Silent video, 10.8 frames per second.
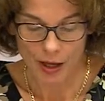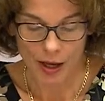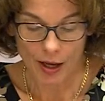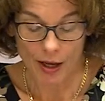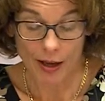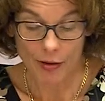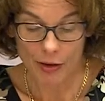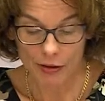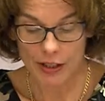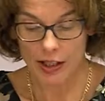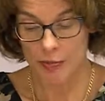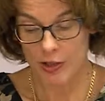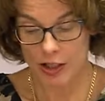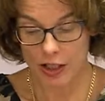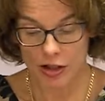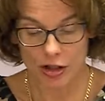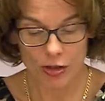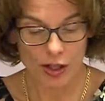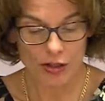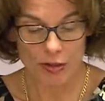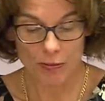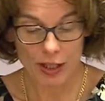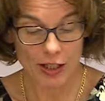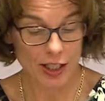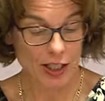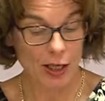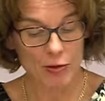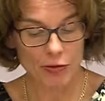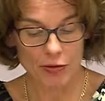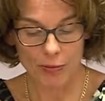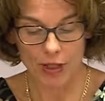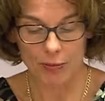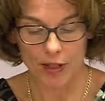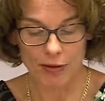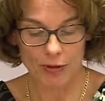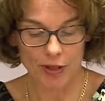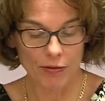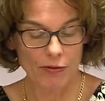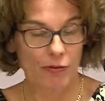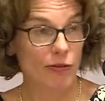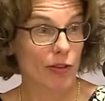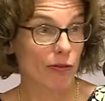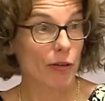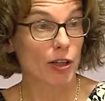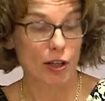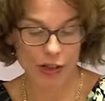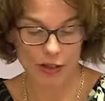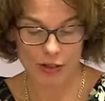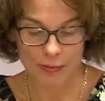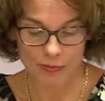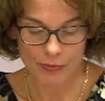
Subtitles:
The fact that the PJHU has made this exception for me makes me feel very honored.